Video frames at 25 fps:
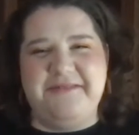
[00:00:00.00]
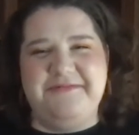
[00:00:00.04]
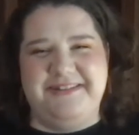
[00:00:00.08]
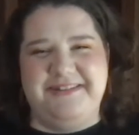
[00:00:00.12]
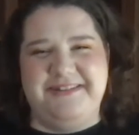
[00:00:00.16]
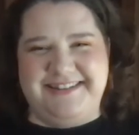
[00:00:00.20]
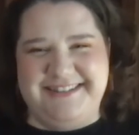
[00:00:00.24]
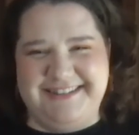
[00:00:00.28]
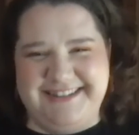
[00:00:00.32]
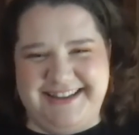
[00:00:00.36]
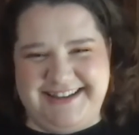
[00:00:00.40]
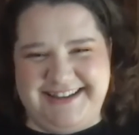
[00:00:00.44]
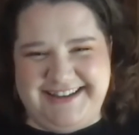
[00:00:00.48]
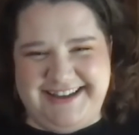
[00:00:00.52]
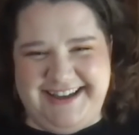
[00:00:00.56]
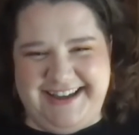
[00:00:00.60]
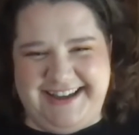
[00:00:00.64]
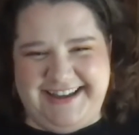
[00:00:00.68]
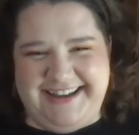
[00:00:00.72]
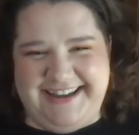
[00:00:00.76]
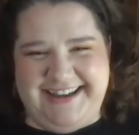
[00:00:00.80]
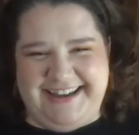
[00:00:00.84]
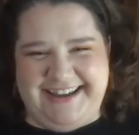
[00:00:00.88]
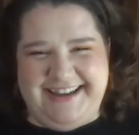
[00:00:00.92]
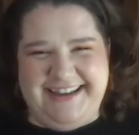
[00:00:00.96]
The second
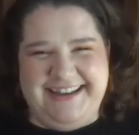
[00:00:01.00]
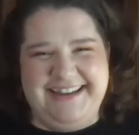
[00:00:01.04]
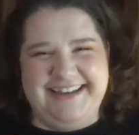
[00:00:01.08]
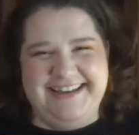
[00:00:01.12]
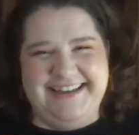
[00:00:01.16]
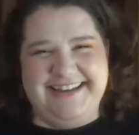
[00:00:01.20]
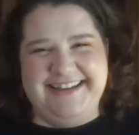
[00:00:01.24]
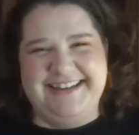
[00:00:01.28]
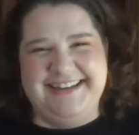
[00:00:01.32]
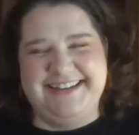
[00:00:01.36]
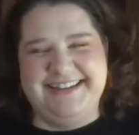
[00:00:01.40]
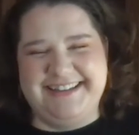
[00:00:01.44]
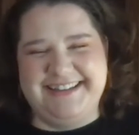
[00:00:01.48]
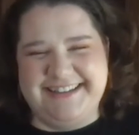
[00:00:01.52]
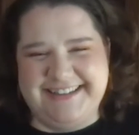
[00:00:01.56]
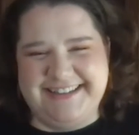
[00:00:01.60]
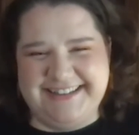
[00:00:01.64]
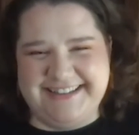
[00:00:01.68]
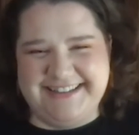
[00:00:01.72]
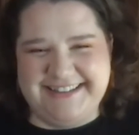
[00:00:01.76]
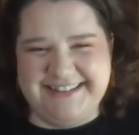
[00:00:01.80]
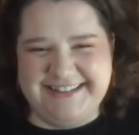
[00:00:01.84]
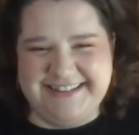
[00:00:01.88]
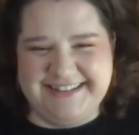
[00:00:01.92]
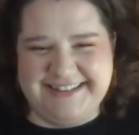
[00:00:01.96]
half of the second act
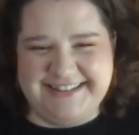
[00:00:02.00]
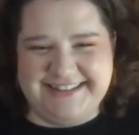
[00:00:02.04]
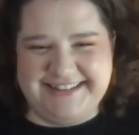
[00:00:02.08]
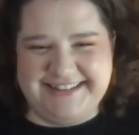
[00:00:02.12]
is just